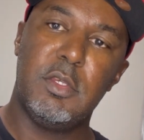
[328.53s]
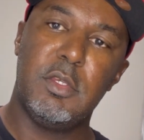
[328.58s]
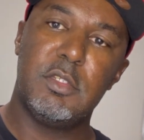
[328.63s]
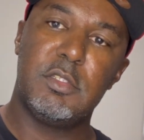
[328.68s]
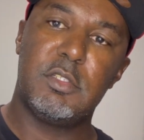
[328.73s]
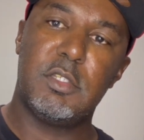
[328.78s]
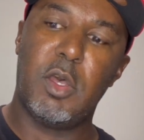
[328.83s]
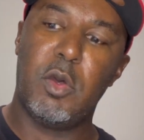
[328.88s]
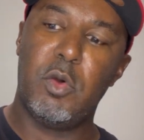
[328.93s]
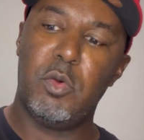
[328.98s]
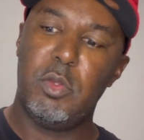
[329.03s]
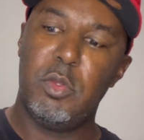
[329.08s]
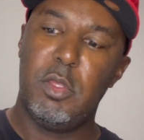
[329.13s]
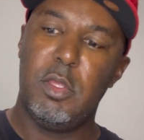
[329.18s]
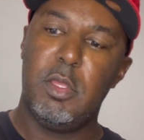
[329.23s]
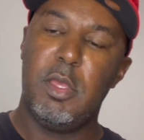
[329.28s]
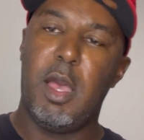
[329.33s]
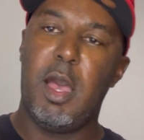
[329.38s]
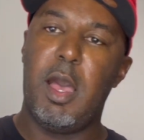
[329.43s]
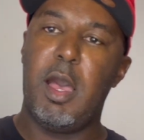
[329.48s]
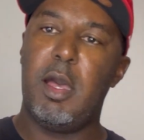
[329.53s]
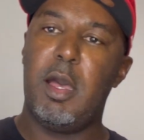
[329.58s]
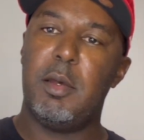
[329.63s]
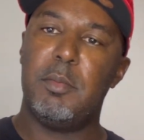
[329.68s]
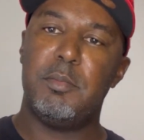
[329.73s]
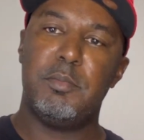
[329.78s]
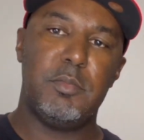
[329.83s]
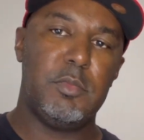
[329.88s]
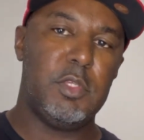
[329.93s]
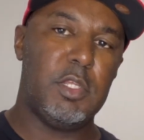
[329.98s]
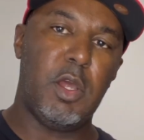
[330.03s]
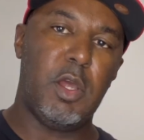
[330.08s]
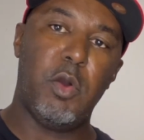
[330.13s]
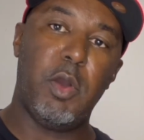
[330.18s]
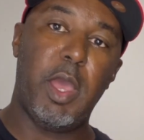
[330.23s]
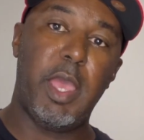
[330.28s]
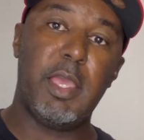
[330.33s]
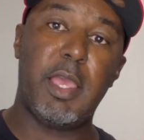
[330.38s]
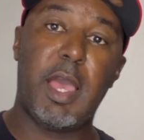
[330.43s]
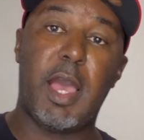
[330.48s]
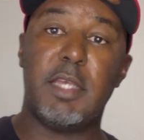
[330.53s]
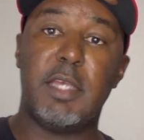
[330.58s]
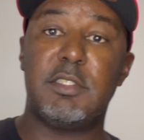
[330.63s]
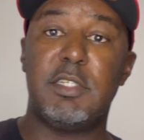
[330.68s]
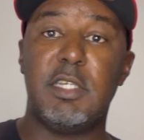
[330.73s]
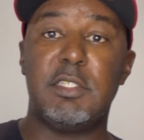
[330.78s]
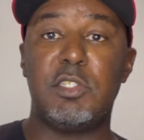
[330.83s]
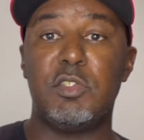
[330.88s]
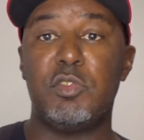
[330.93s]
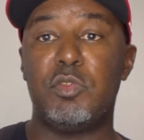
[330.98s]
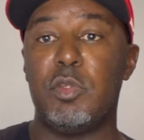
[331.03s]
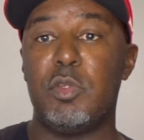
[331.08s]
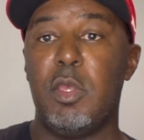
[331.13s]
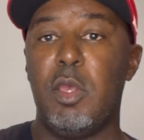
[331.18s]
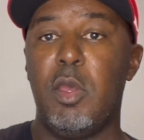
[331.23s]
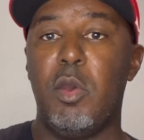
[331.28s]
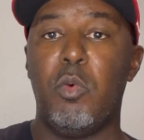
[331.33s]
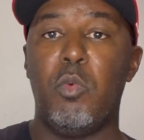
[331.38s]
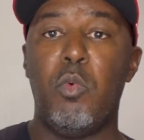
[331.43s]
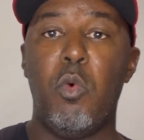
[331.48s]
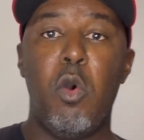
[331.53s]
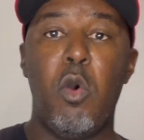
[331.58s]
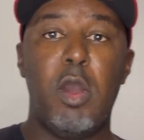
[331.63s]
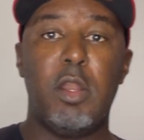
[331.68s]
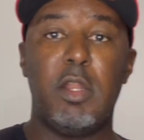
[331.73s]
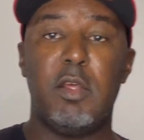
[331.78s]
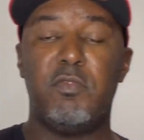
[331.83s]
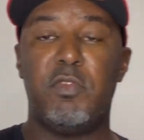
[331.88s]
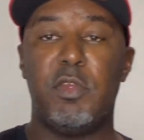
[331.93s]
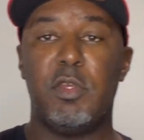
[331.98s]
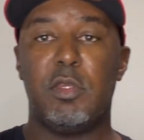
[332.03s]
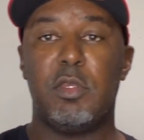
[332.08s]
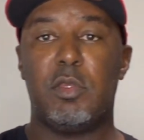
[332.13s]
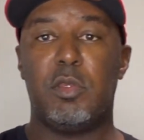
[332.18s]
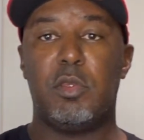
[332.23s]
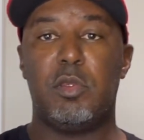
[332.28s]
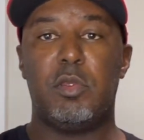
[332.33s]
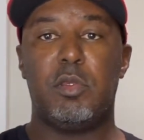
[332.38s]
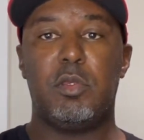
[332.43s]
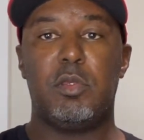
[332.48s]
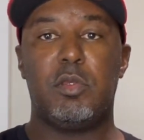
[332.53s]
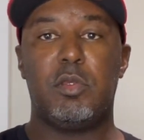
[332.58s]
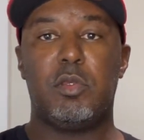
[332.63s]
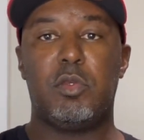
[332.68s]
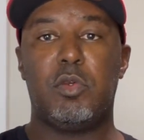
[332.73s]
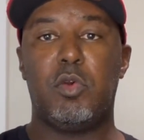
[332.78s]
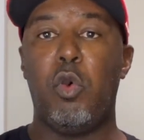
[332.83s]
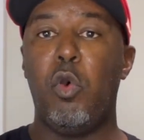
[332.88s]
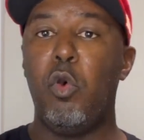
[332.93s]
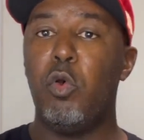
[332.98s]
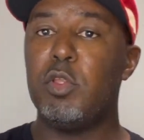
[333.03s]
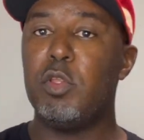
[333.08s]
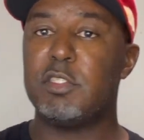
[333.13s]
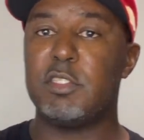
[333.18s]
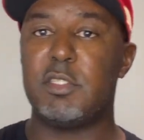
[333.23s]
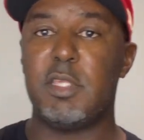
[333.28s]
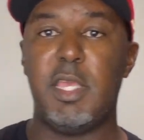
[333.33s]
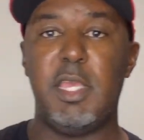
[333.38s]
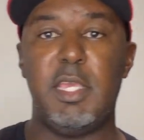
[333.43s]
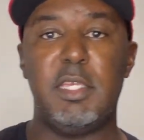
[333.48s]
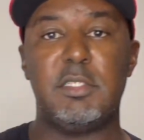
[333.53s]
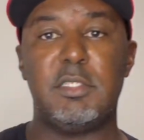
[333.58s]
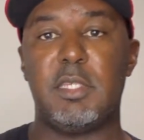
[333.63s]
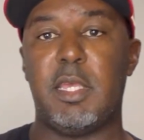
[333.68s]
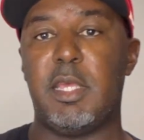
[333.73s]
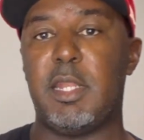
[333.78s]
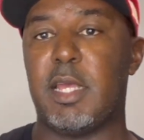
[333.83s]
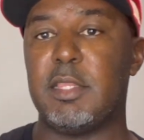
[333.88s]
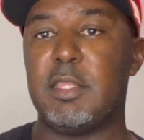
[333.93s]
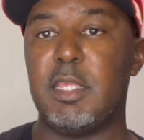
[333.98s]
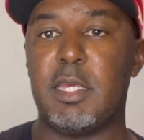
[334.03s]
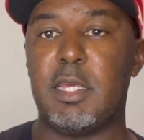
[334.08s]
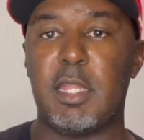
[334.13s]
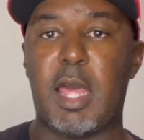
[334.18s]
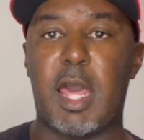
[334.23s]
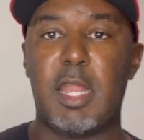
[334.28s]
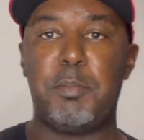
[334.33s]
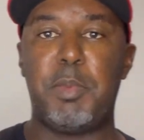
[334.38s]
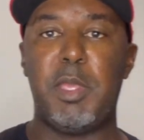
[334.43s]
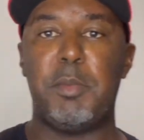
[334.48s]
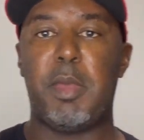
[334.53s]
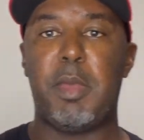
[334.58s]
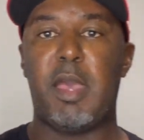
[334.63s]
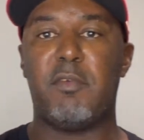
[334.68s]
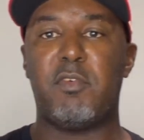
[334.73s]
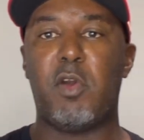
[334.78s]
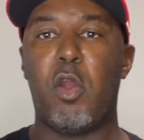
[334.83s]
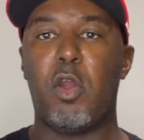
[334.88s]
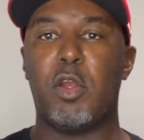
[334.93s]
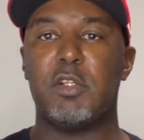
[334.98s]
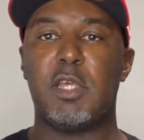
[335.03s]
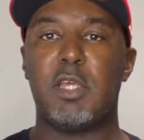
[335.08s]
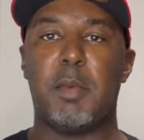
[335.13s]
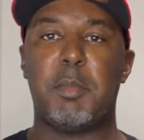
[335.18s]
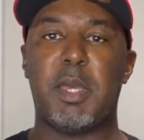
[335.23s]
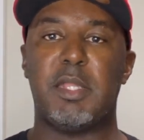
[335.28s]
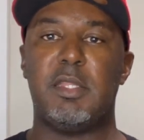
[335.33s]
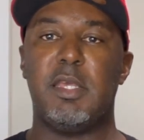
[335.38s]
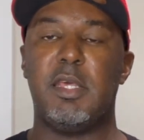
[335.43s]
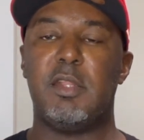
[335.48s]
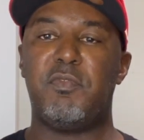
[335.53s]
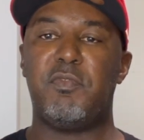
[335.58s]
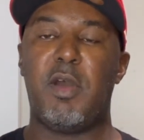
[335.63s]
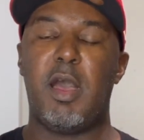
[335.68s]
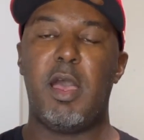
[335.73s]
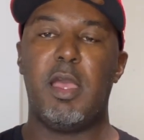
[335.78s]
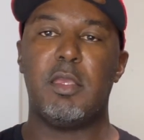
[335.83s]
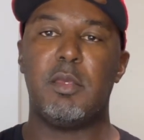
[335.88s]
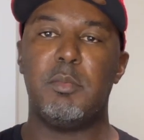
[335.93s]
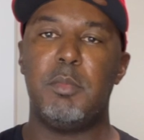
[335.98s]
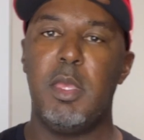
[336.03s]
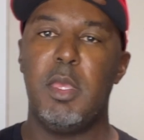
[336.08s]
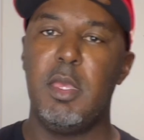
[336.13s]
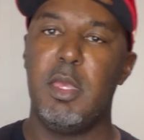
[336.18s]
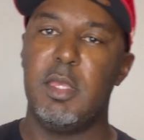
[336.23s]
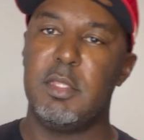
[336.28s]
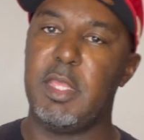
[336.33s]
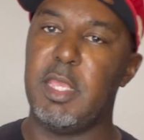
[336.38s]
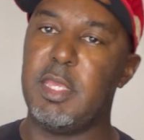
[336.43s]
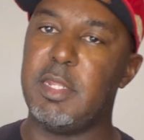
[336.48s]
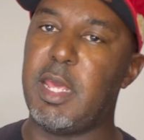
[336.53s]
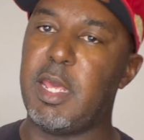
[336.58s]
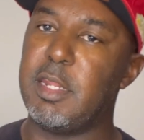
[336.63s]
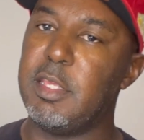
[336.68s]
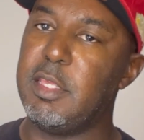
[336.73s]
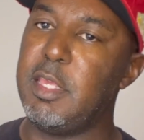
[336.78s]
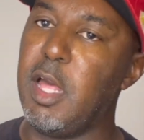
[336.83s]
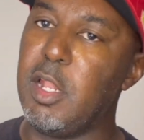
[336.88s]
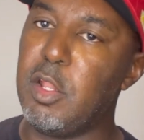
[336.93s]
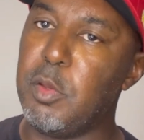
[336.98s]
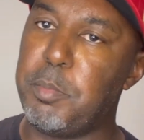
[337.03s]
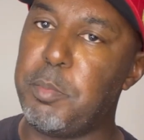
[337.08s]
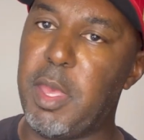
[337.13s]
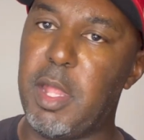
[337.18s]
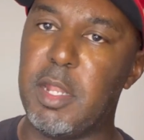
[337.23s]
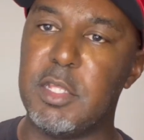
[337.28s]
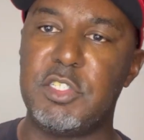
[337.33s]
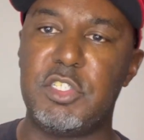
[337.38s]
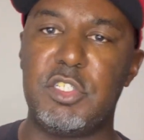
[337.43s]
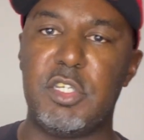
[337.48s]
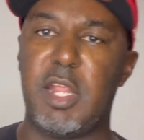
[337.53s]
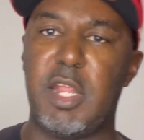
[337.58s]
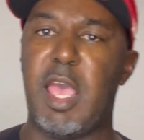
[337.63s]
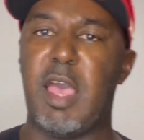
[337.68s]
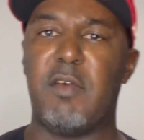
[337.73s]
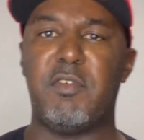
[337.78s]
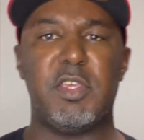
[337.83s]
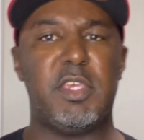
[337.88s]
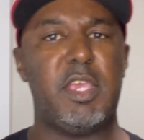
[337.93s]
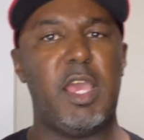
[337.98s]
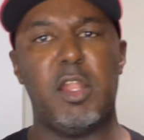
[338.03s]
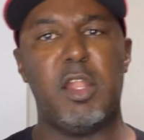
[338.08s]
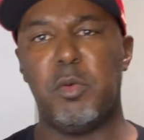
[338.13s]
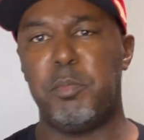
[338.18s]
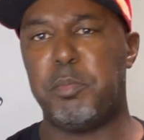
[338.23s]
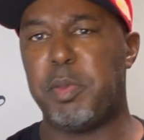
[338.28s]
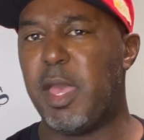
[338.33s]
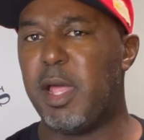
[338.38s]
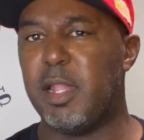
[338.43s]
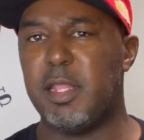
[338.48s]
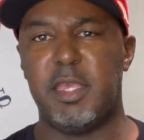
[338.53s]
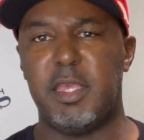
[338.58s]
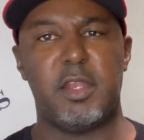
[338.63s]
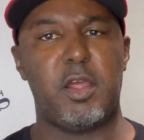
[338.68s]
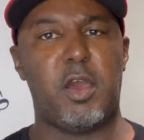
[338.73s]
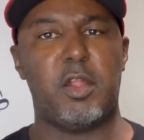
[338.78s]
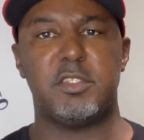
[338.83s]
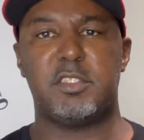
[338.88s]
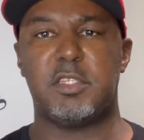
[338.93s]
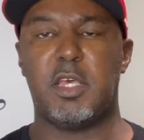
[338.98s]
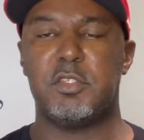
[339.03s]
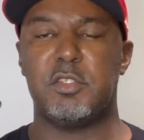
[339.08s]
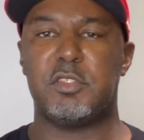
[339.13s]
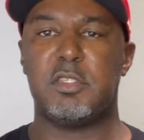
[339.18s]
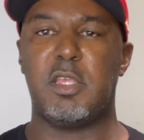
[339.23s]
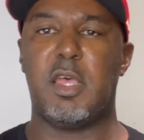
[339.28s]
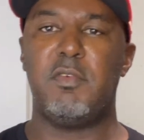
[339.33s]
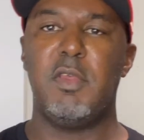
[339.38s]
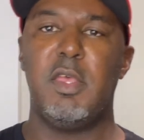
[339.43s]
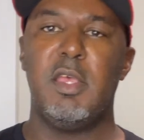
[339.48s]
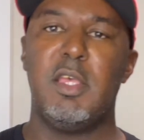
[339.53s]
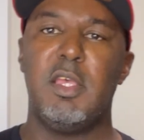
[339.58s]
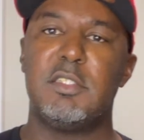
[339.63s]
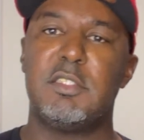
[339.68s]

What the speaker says: So, you know, hey guys, this is one of the coolest things, and I think a lot of people have a hard time identifying them, thinking that a yellow belly should have a yellow belly and all this other stuff.